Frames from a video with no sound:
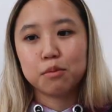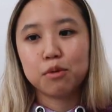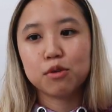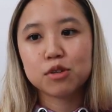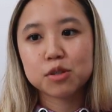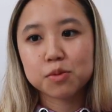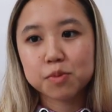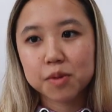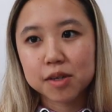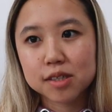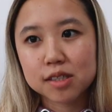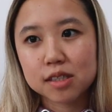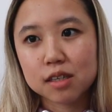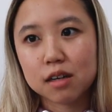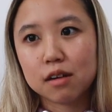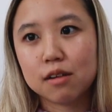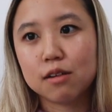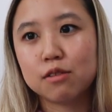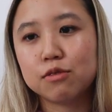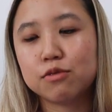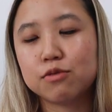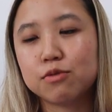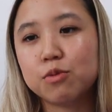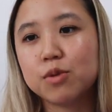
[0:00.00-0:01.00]
Pushed
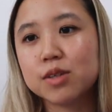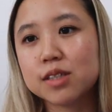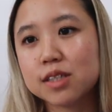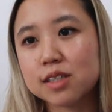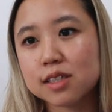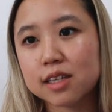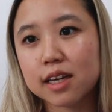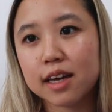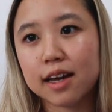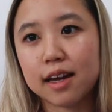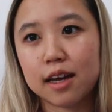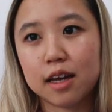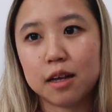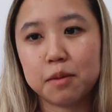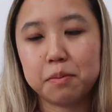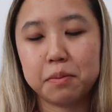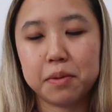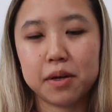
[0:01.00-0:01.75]
myself, was scared,